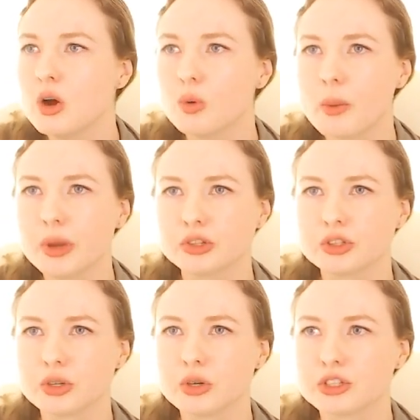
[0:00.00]
What we could
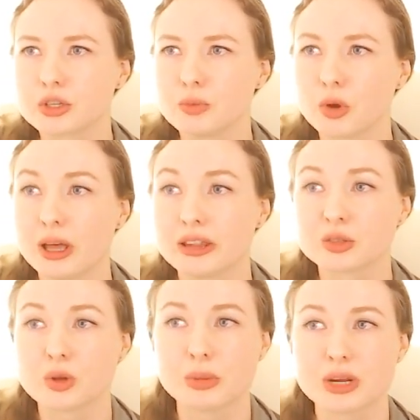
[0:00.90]
do is just multiply
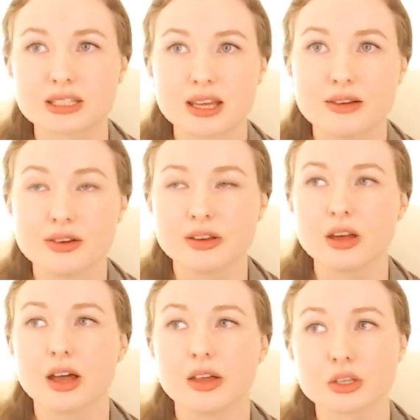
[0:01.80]
this one by
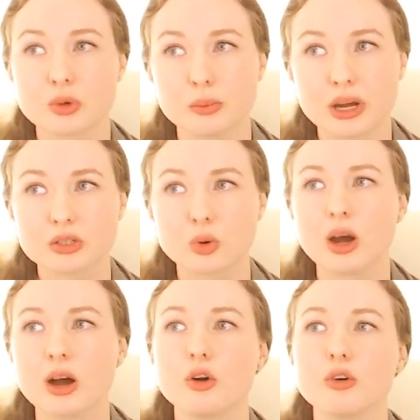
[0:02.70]
7 and this one by
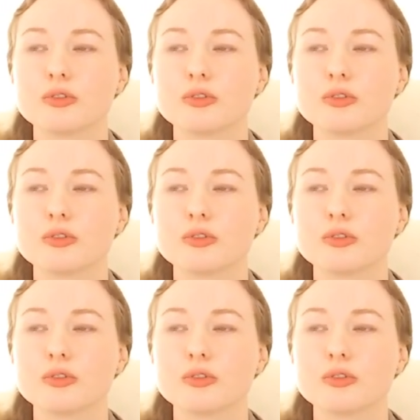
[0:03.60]
12,